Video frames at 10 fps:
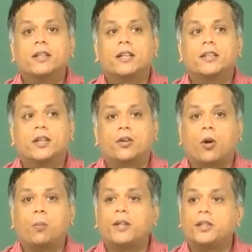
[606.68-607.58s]
that the
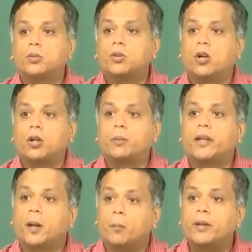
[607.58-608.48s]
droplets would not be
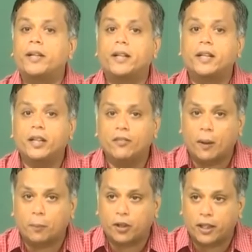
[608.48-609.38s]
completely
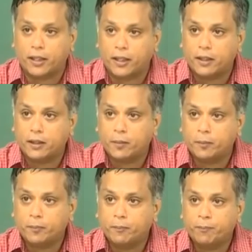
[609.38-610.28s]
evaporated.
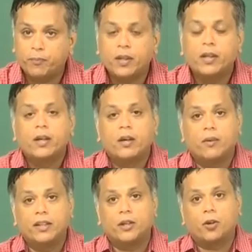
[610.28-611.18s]

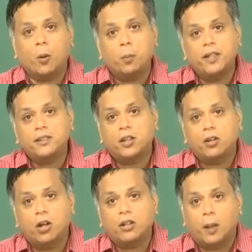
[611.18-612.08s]
When the droplets are
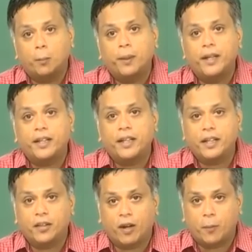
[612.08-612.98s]
not completely
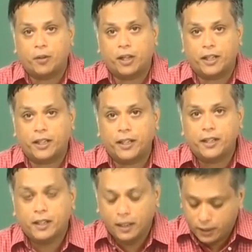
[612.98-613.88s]
evaporated,
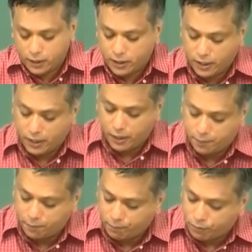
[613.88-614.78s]
the